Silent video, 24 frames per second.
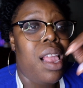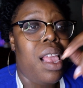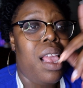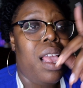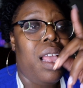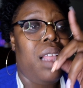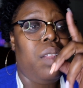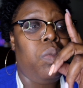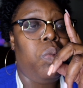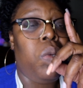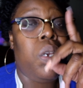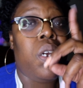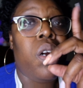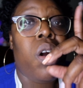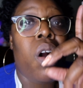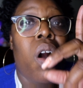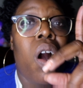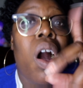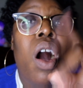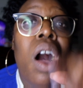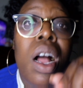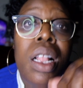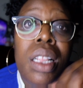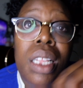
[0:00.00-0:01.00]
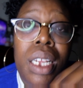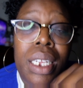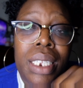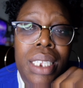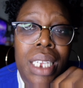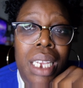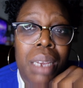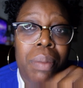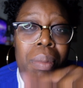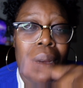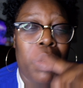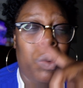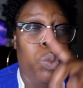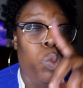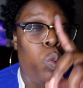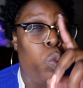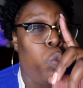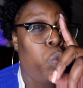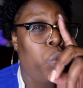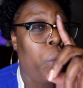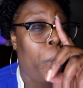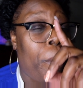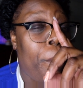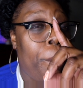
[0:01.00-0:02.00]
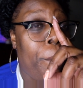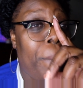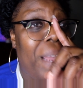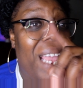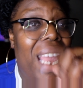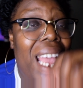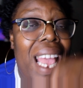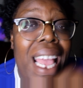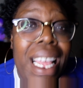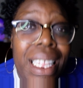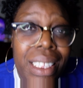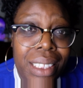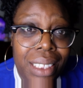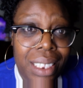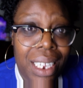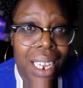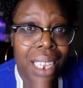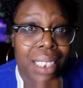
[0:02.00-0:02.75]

and we call on him and we repent